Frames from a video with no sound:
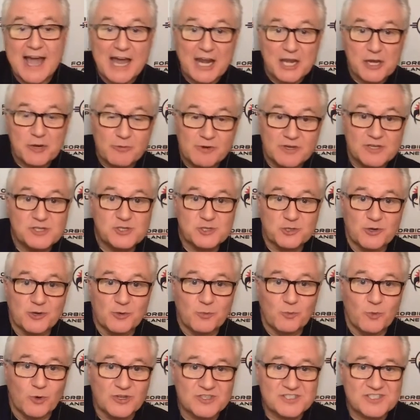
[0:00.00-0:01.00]
and you're
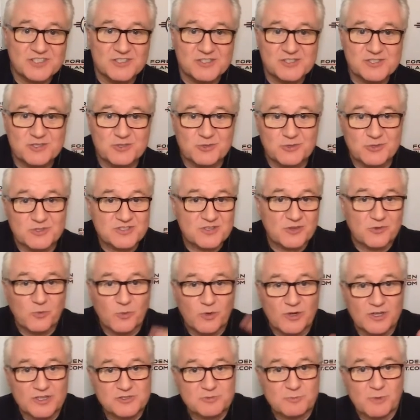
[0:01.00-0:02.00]
enjoying watching us talk to the
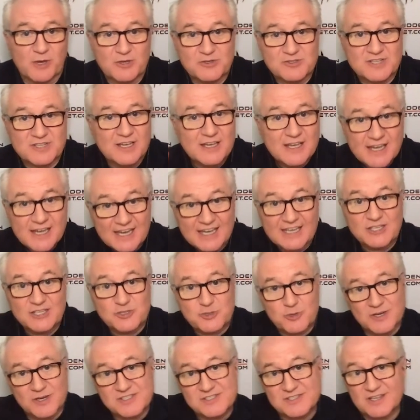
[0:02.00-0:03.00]
world's most
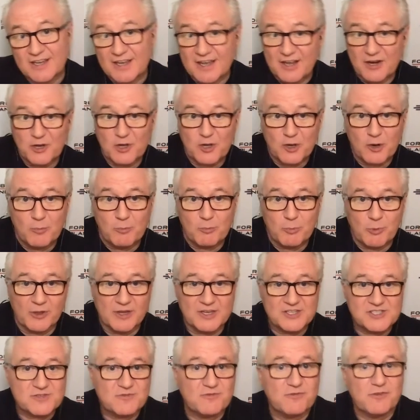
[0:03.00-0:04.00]
interesting and
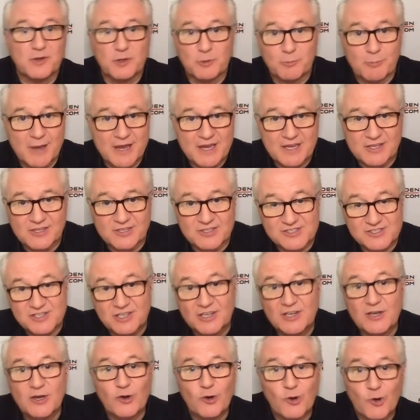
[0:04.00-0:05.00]
accomplished filmmakers,
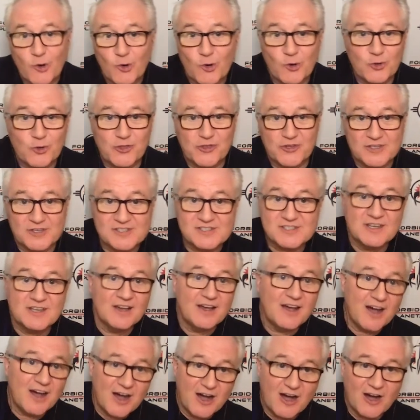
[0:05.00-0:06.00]
authors,
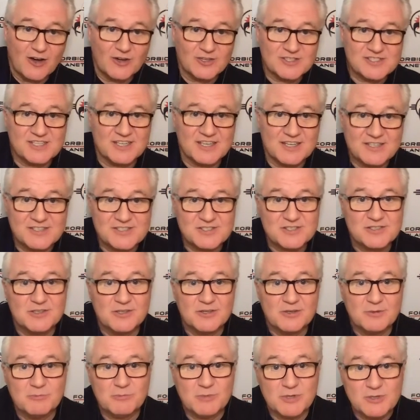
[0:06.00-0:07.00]
artists,
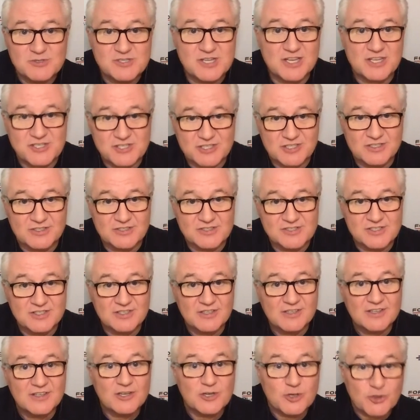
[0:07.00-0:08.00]
musicians,
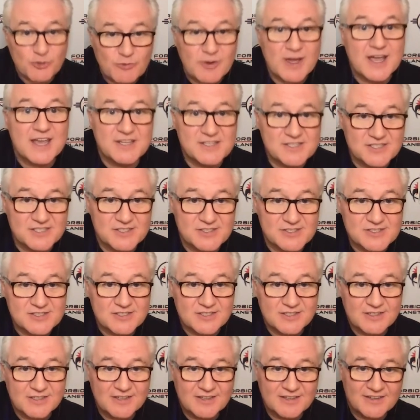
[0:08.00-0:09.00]
creators,
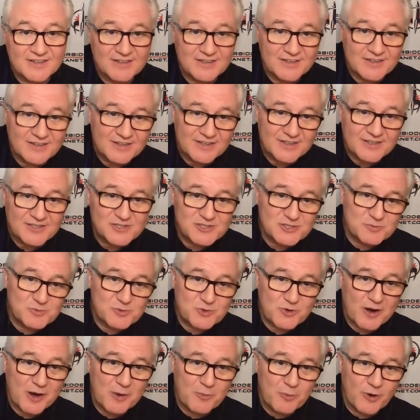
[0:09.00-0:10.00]

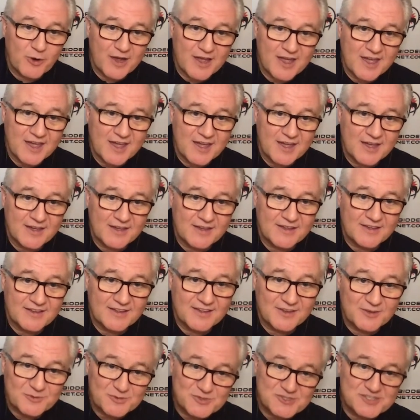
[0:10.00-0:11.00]
subscribe right here.
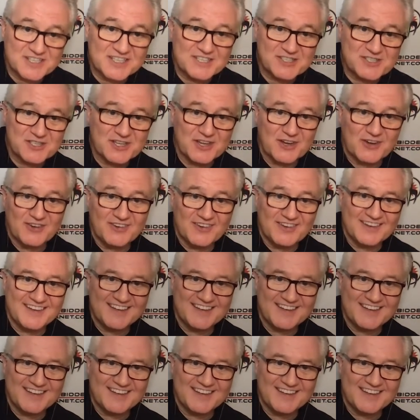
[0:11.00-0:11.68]
See you soon.